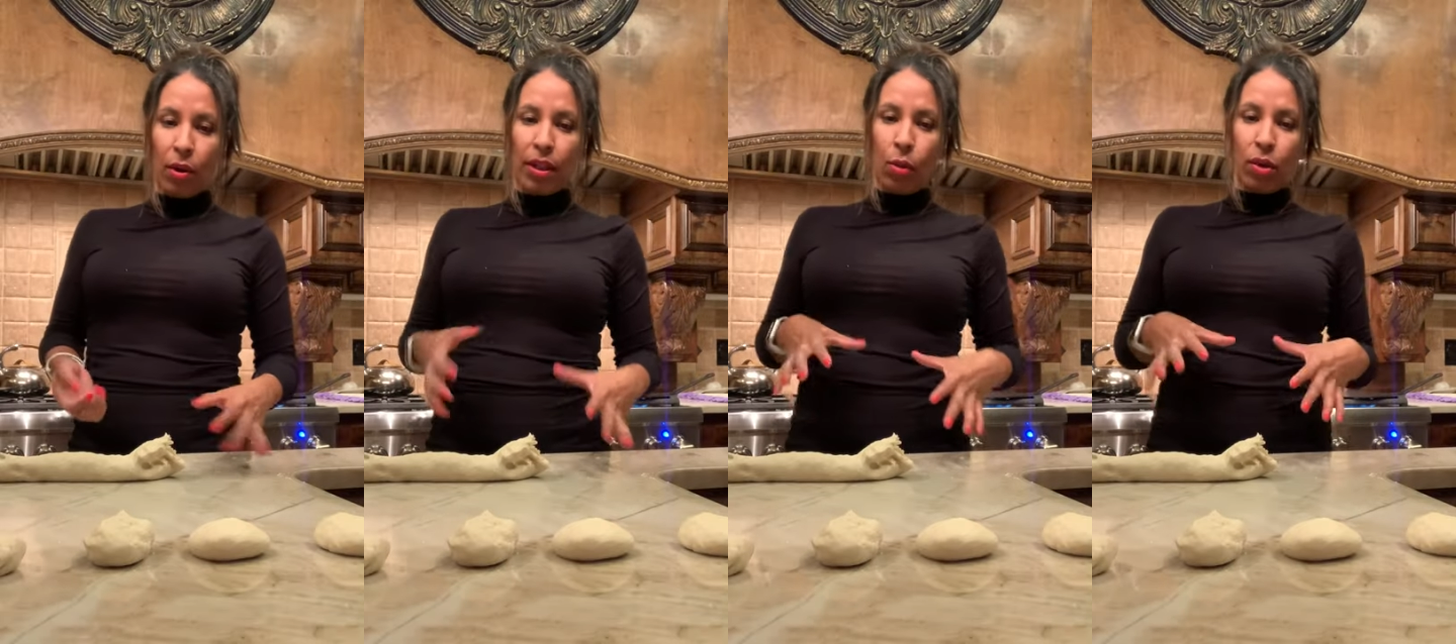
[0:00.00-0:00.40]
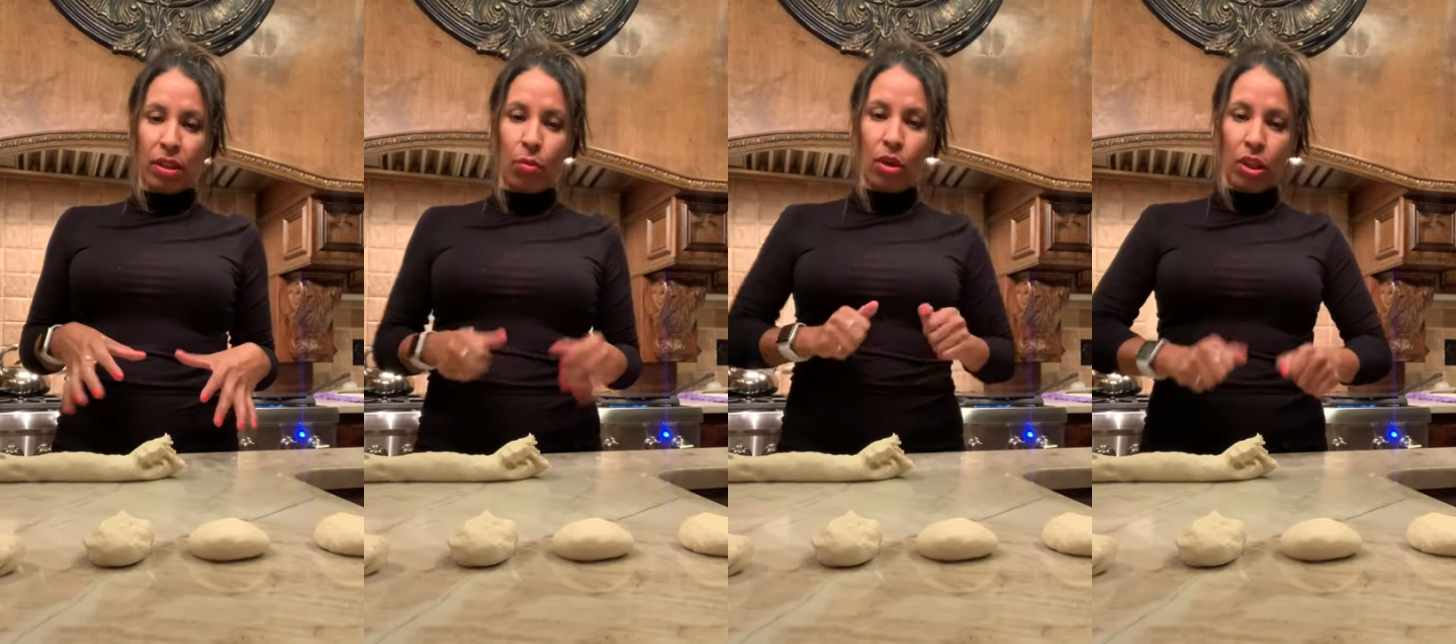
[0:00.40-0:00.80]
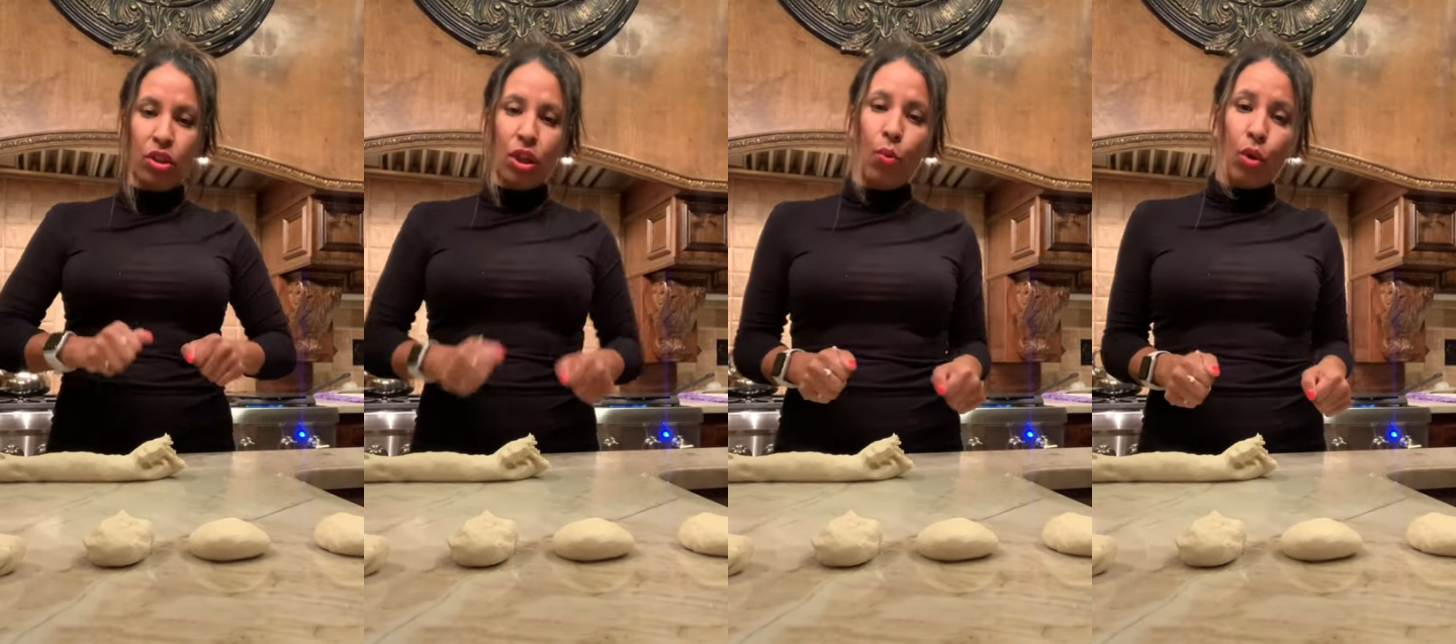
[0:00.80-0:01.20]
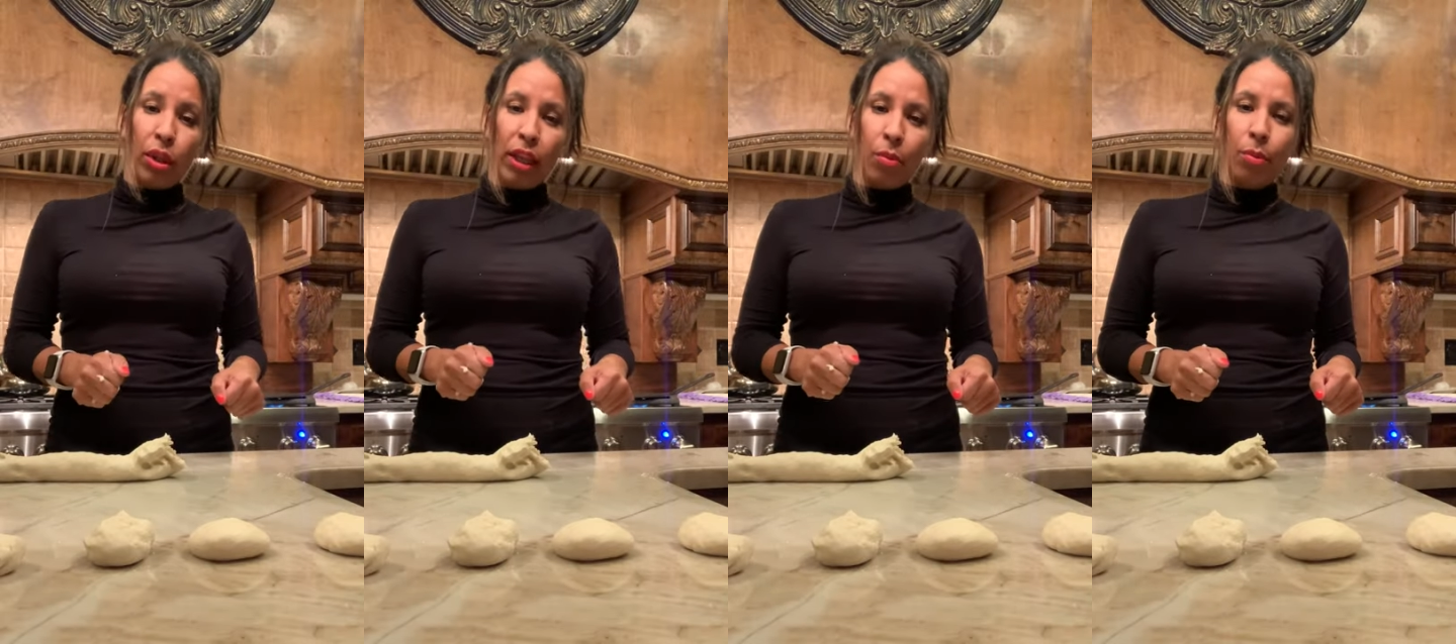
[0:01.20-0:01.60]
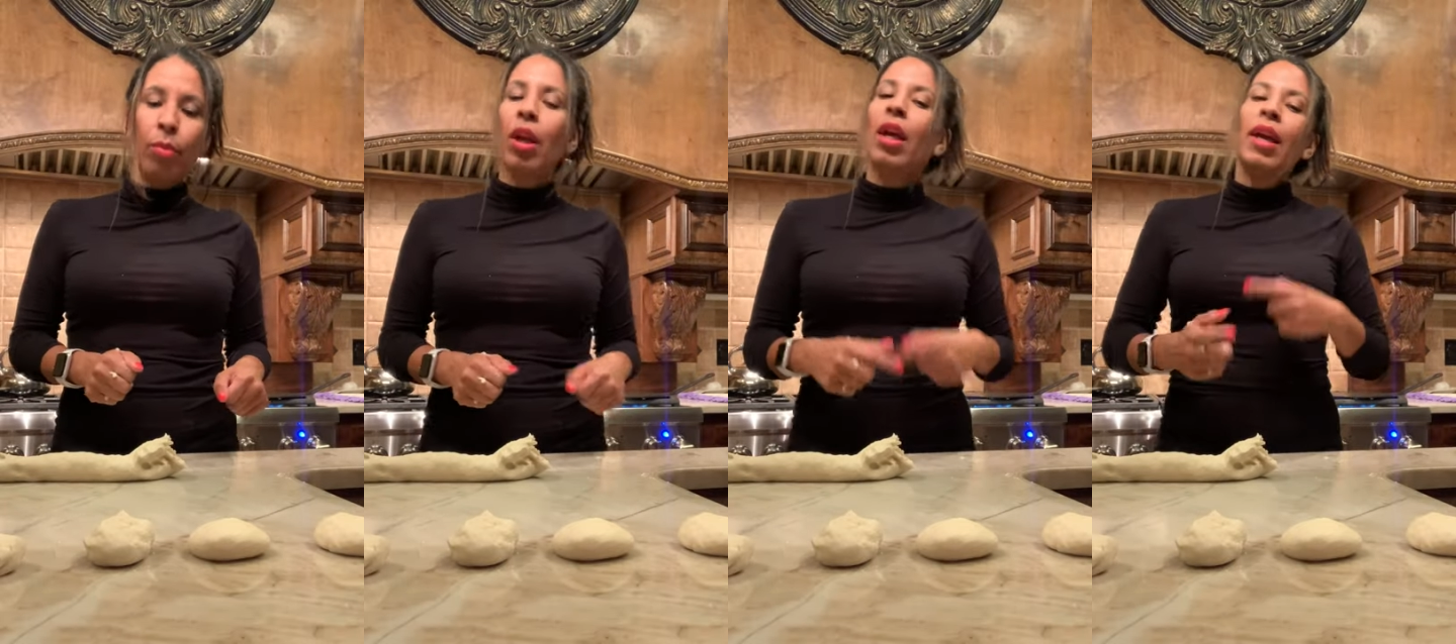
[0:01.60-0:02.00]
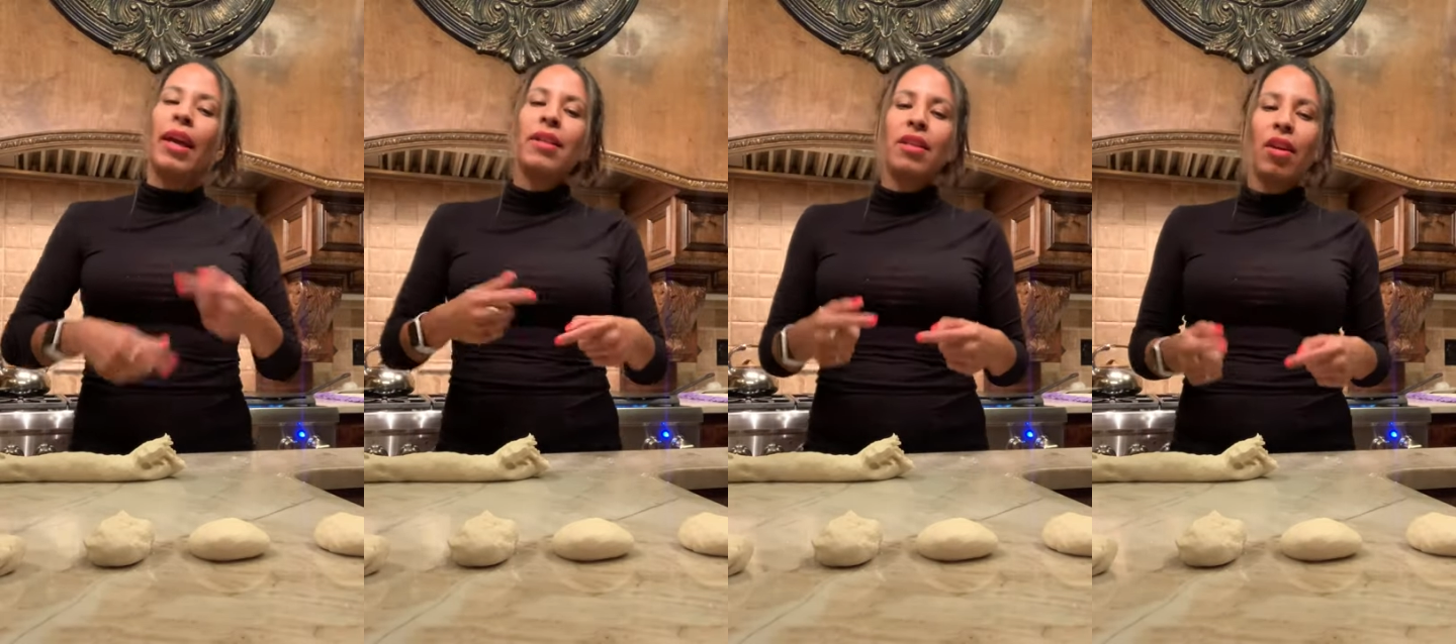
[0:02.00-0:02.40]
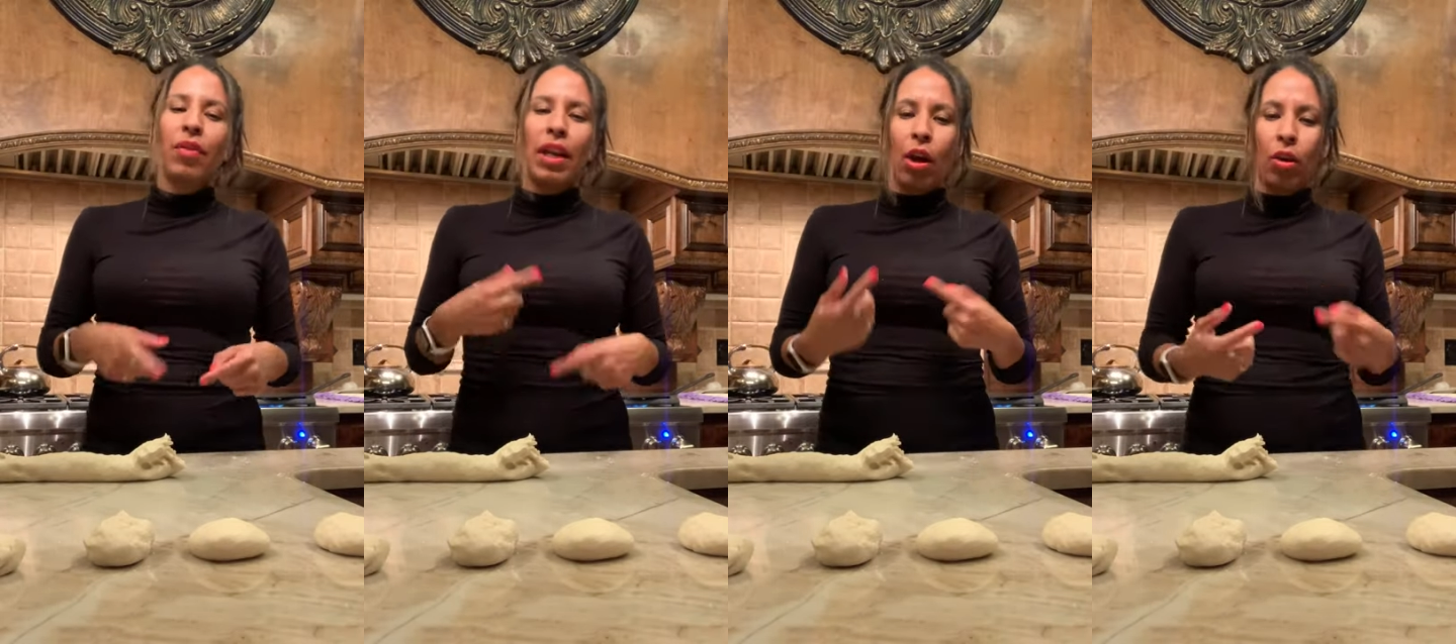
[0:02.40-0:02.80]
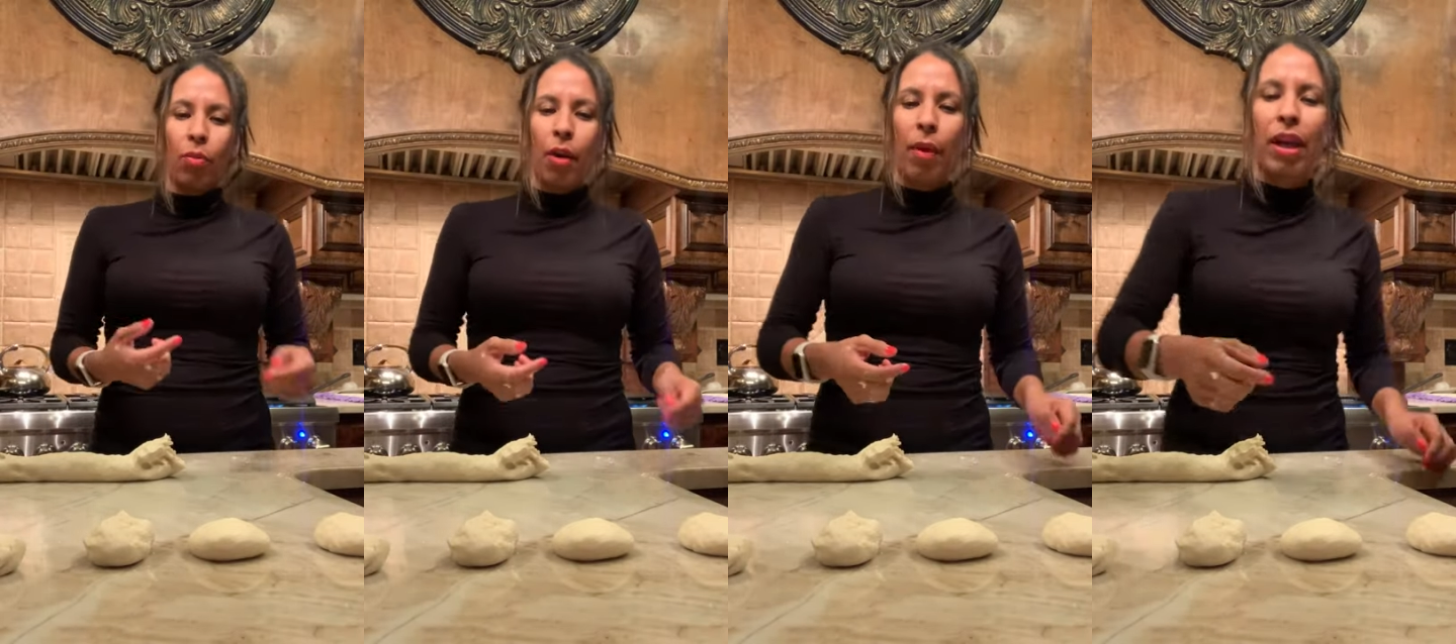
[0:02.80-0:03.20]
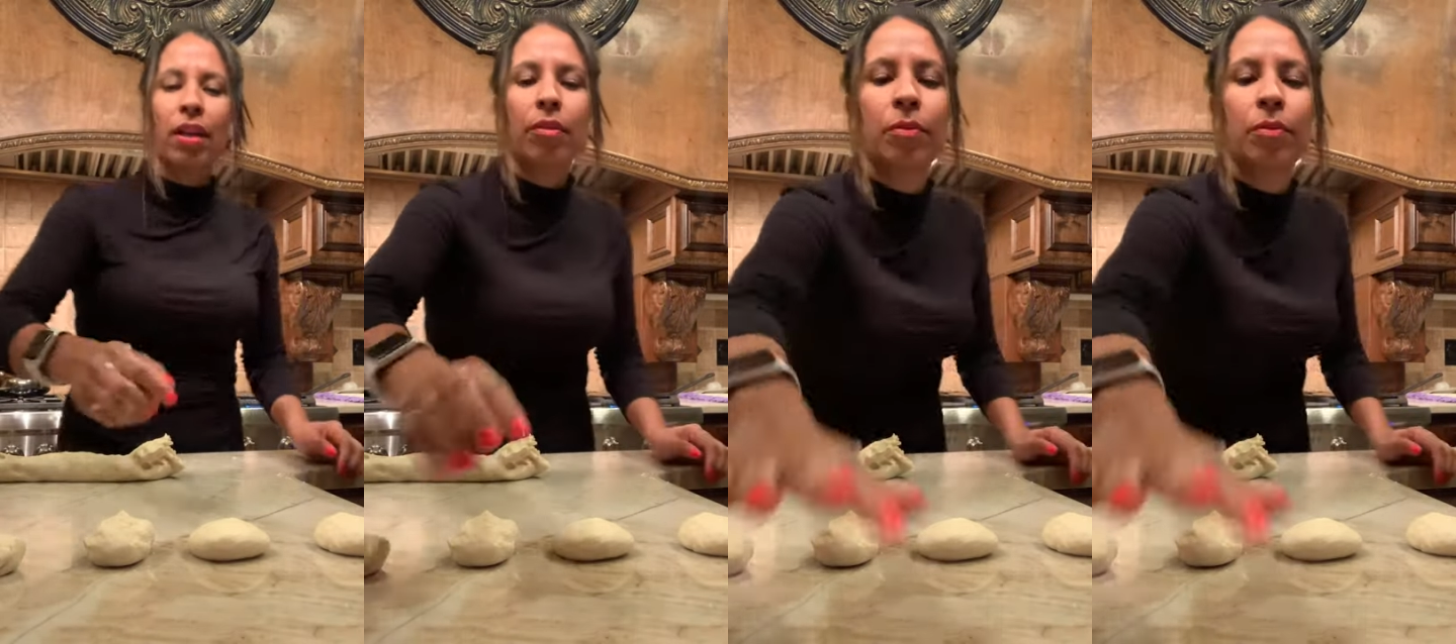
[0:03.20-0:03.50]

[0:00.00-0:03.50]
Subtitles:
and then once I'm ready to start rolling them and stuff, then I'll come right back.